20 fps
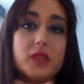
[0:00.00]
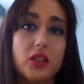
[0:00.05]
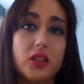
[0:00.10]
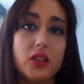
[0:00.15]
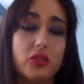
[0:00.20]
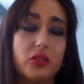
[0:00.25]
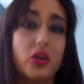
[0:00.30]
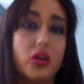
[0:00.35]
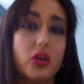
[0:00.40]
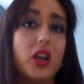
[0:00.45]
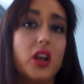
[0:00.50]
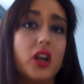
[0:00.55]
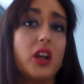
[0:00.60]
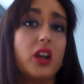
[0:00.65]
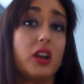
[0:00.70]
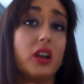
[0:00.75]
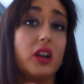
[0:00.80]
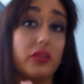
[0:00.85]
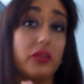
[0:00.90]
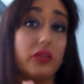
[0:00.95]
So,
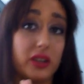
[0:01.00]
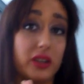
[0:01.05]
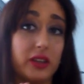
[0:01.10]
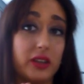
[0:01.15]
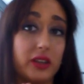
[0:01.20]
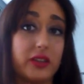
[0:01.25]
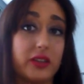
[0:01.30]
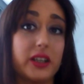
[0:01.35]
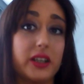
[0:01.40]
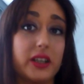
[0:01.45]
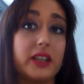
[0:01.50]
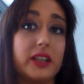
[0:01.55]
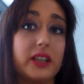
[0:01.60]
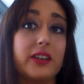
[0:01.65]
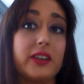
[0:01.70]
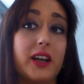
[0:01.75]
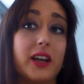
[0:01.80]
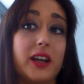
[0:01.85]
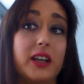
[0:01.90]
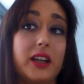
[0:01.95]
first in
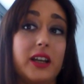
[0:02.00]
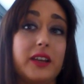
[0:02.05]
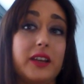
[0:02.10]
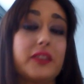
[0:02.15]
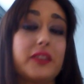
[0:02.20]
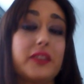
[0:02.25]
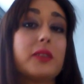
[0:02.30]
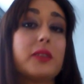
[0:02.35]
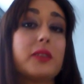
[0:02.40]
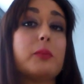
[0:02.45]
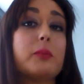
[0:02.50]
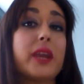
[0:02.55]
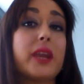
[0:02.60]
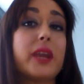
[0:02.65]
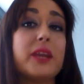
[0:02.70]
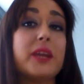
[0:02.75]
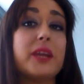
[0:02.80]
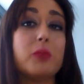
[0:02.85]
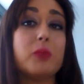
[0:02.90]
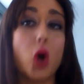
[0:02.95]
Italian is
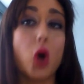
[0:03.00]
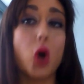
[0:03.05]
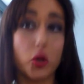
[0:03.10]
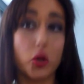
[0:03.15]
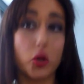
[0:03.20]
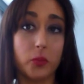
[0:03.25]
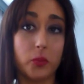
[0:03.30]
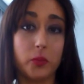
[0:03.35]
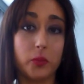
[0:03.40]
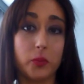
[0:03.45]
primo.